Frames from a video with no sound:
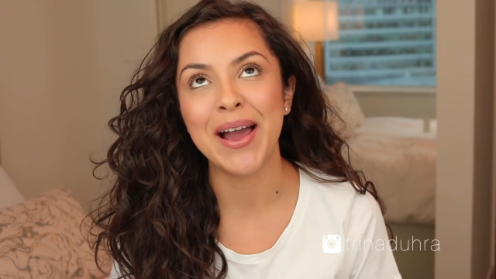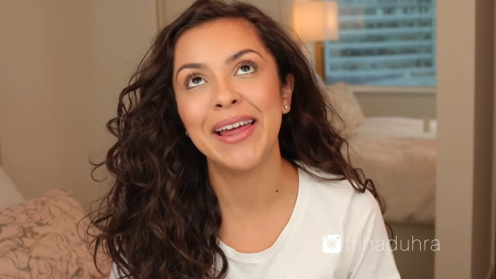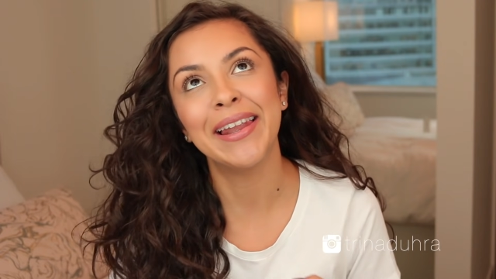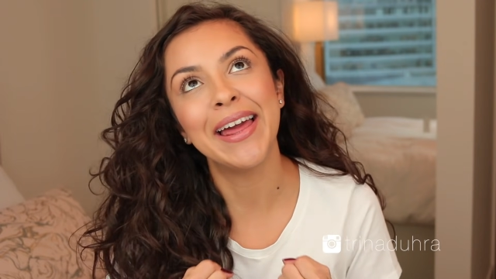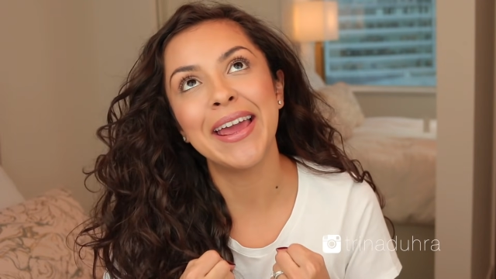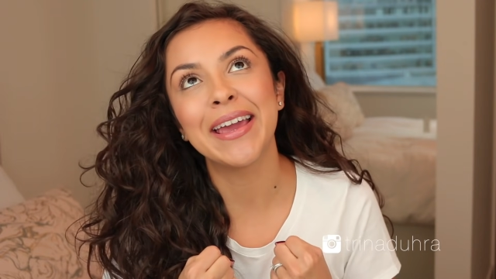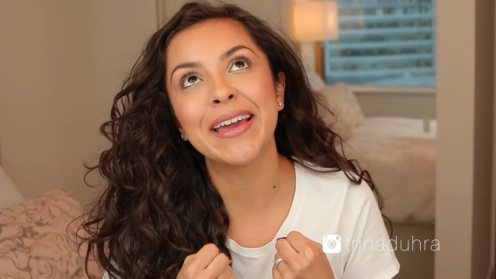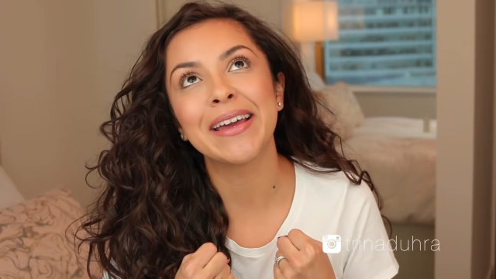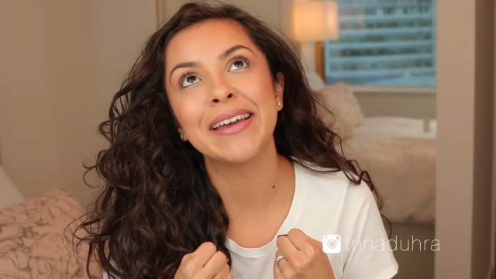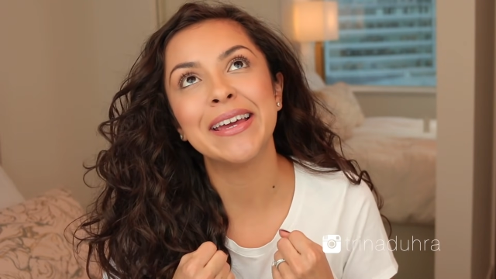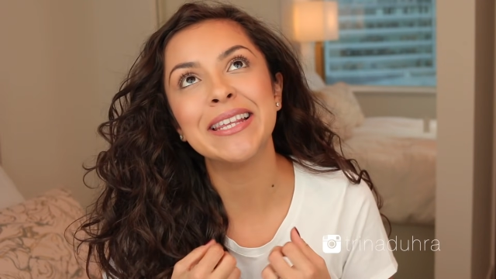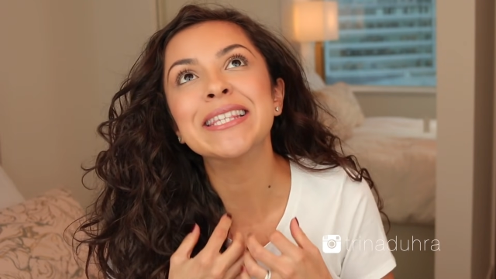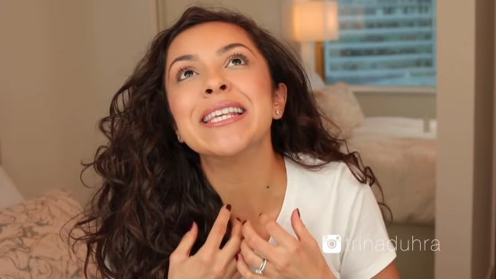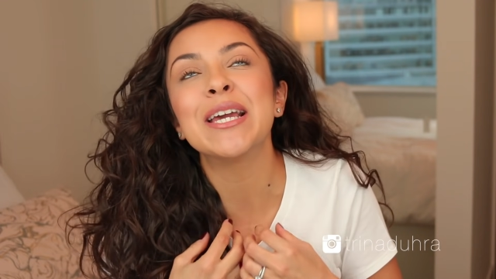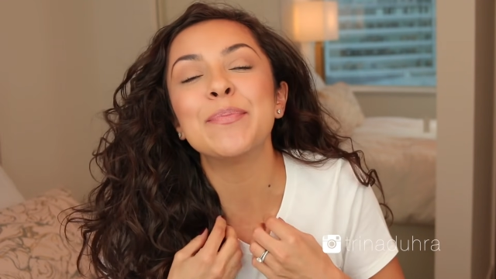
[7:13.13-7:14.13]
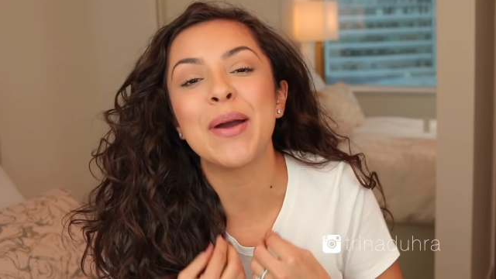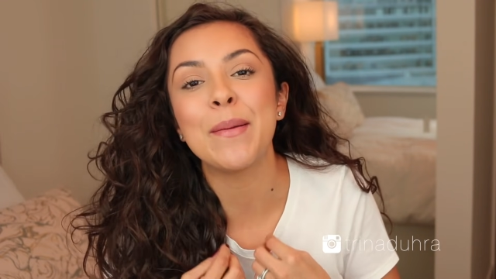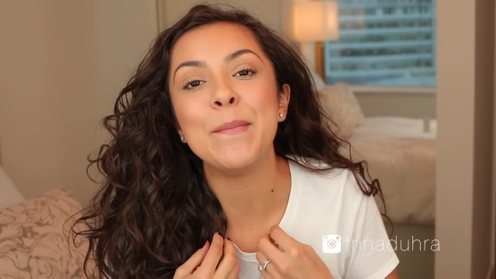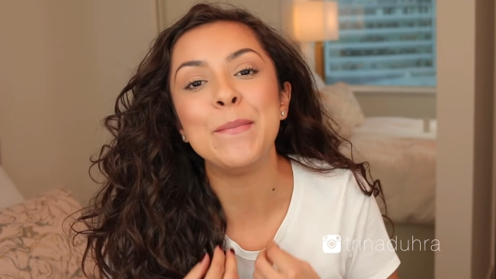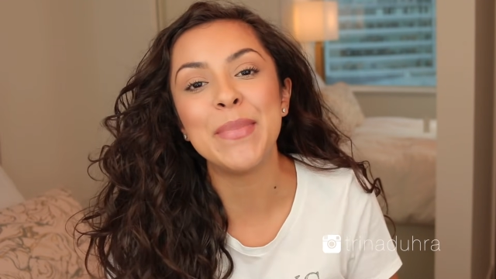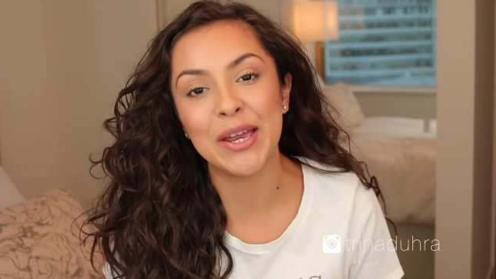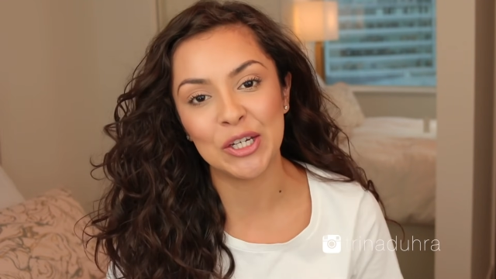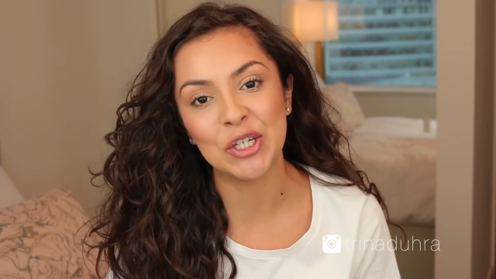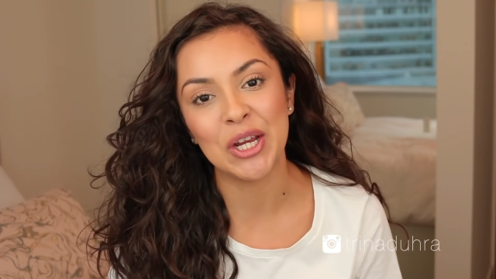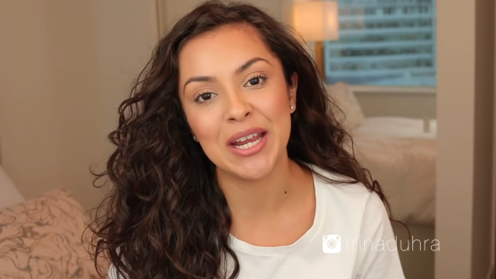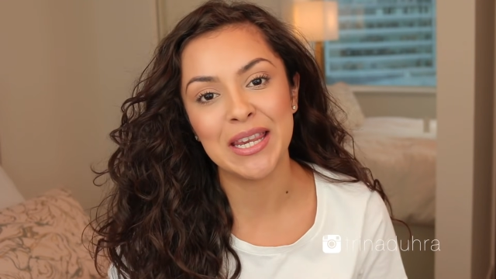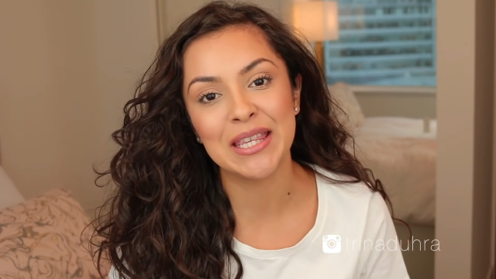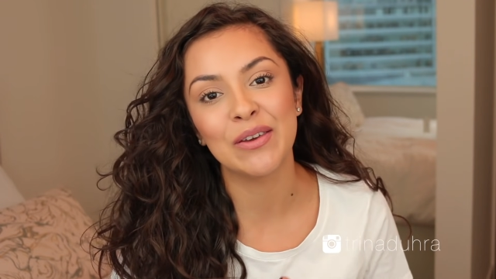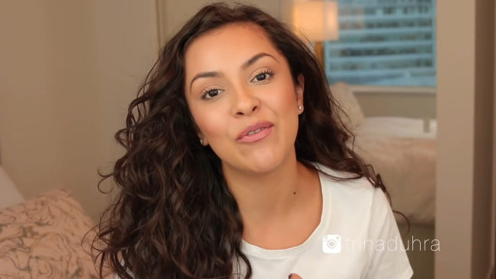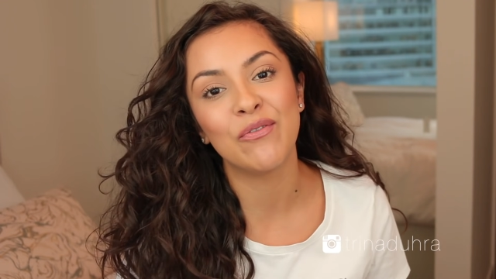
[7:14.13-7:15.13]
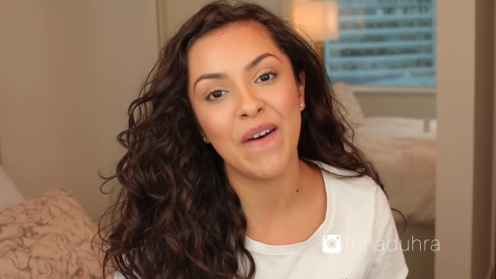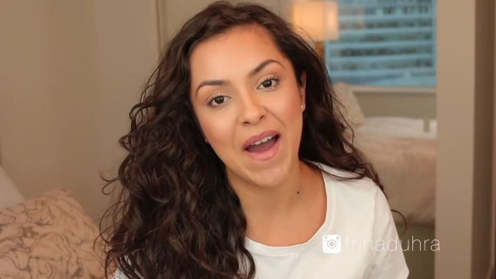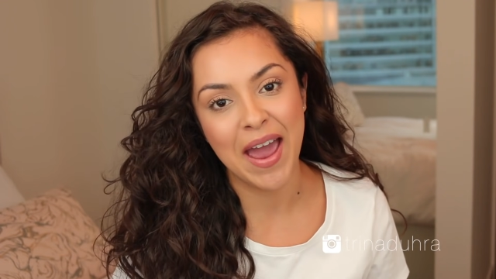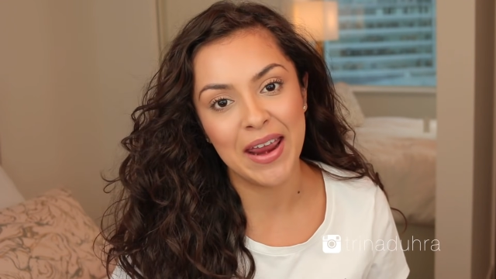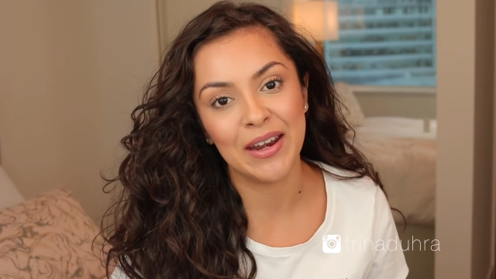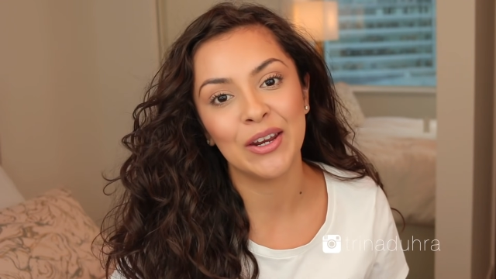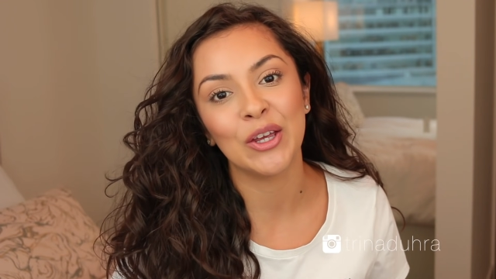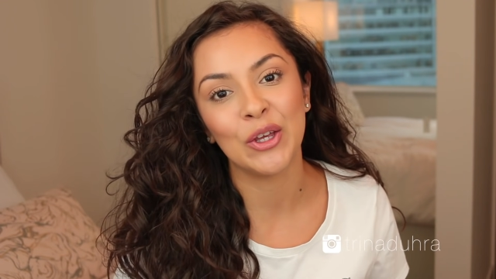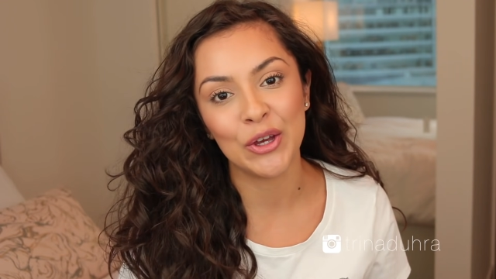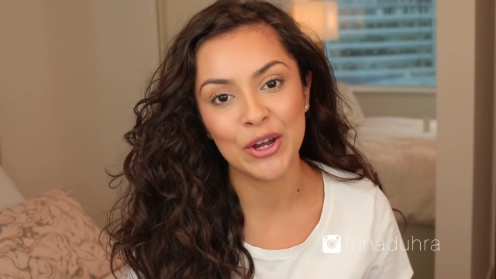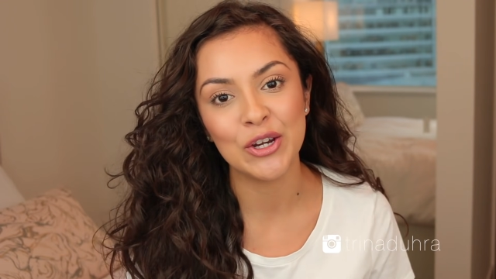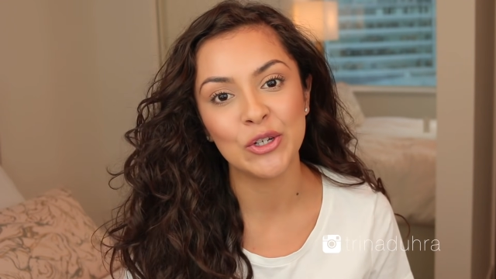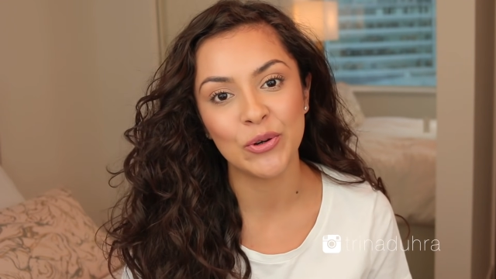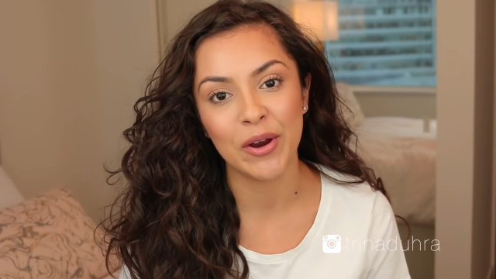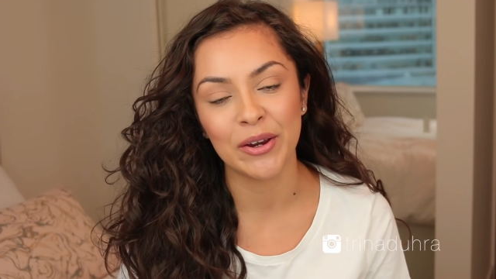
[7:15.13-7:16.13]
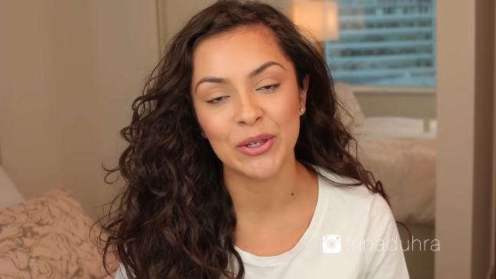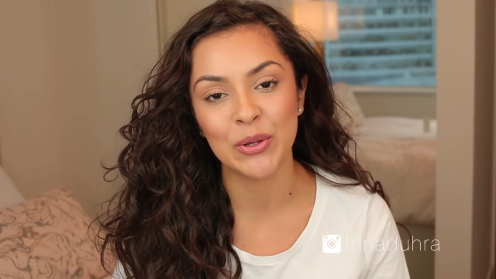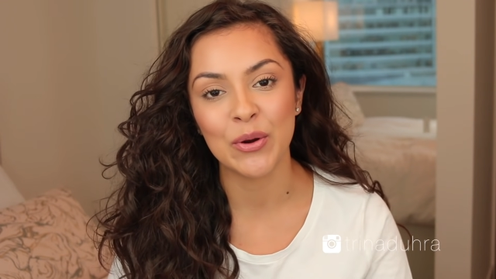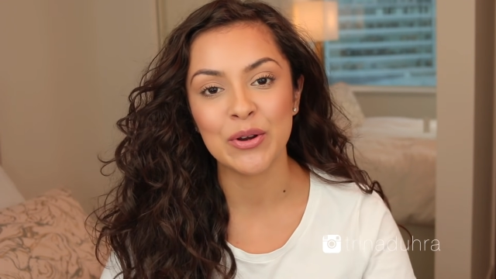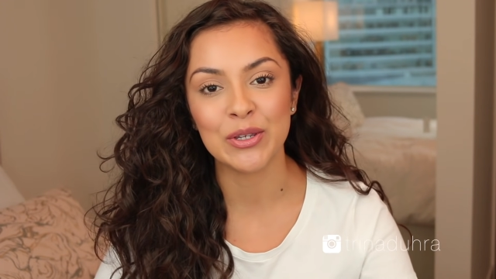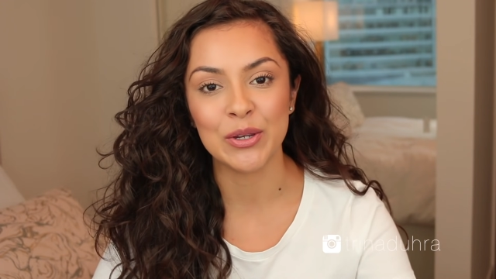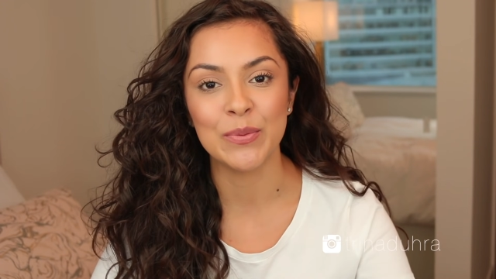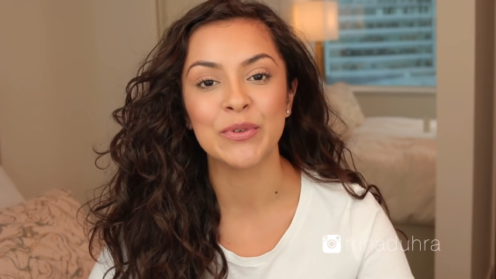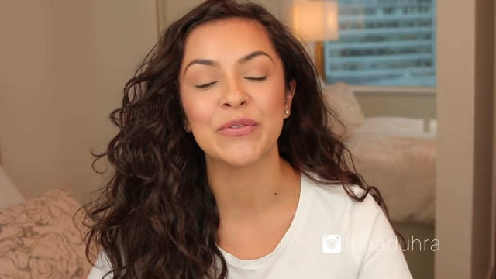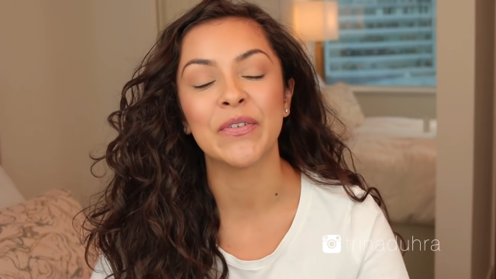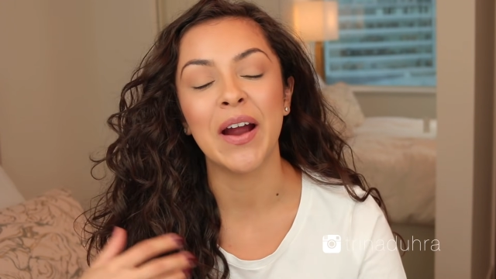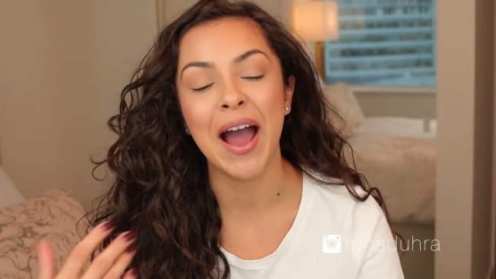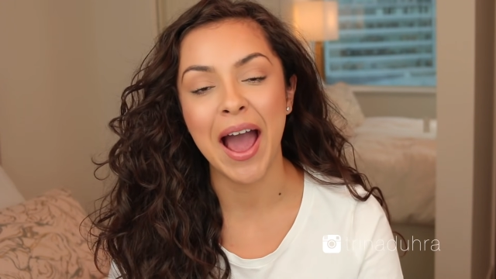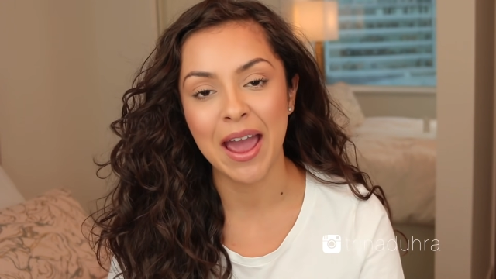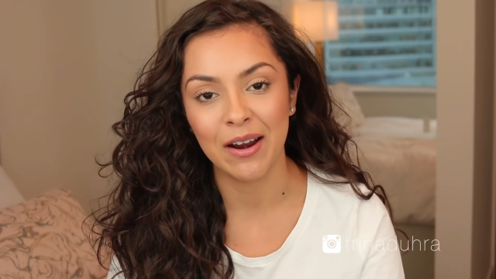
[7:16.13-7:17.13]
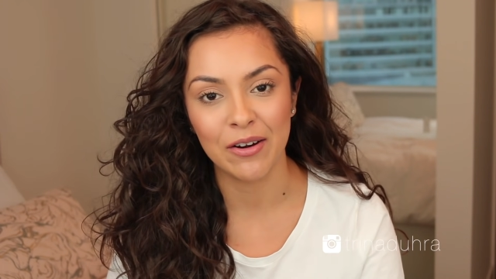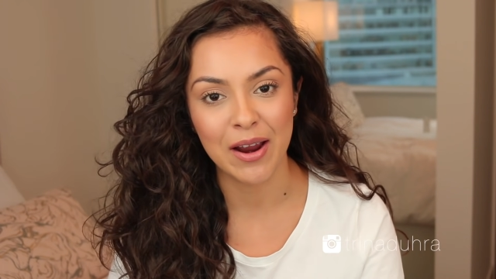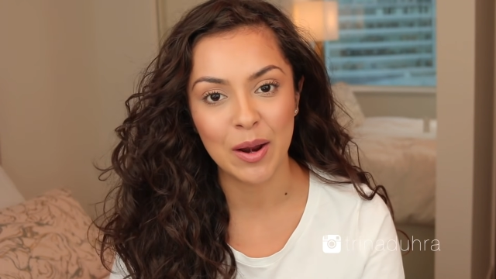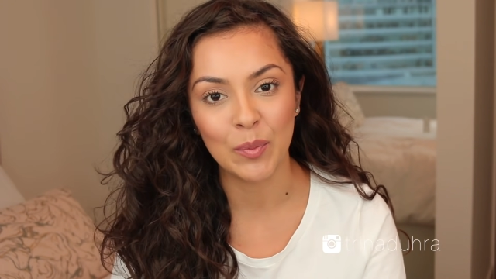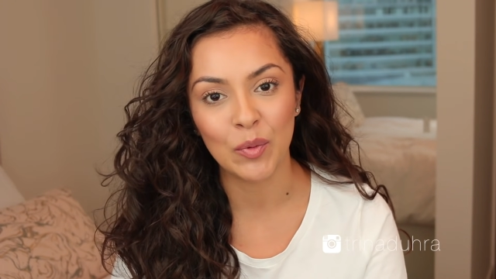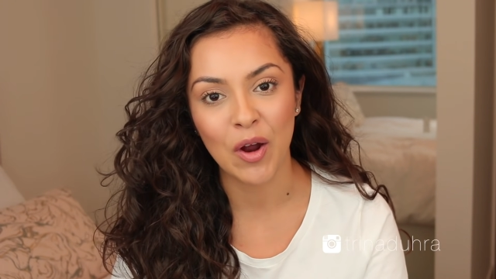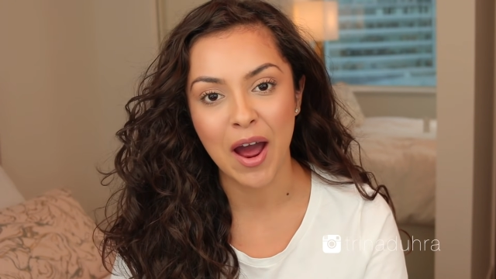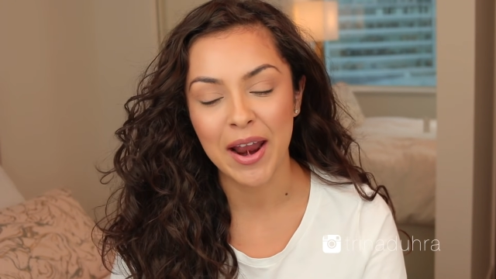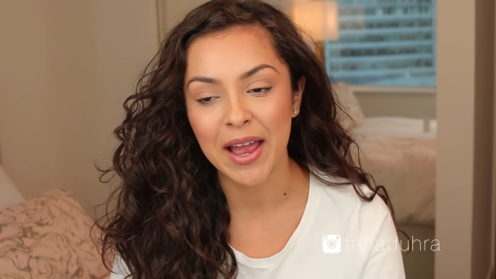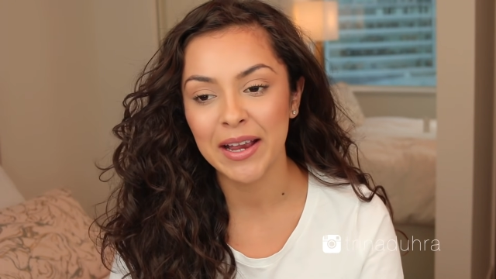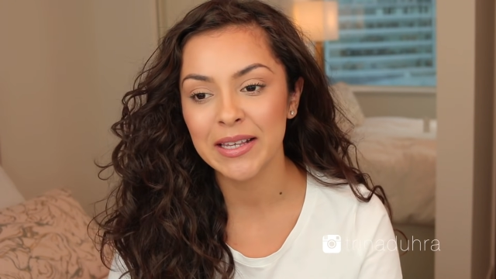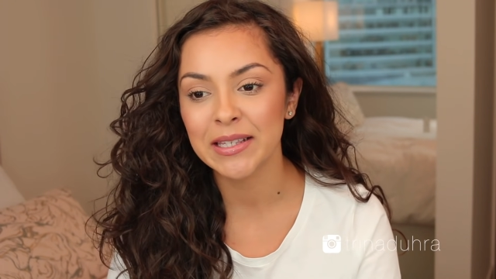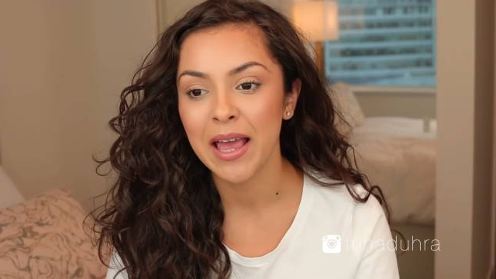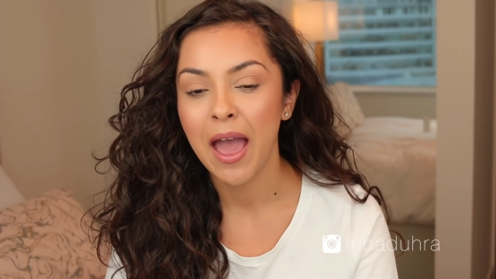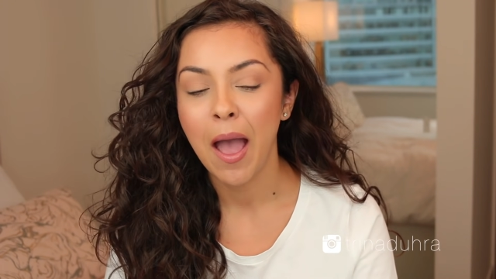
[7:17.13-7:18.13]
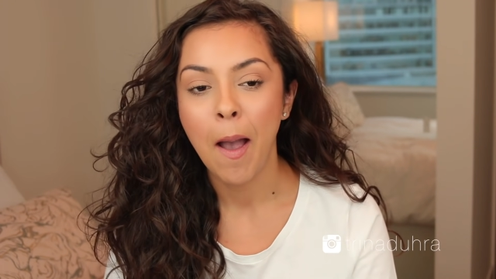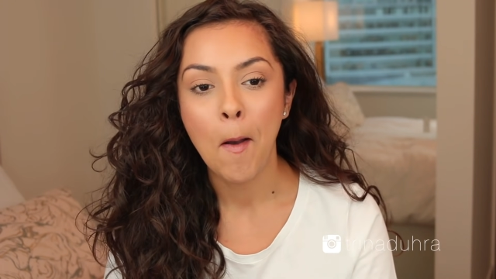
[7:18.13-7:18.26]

I like, it's like my mission to find good drugstore dupes for higher end products.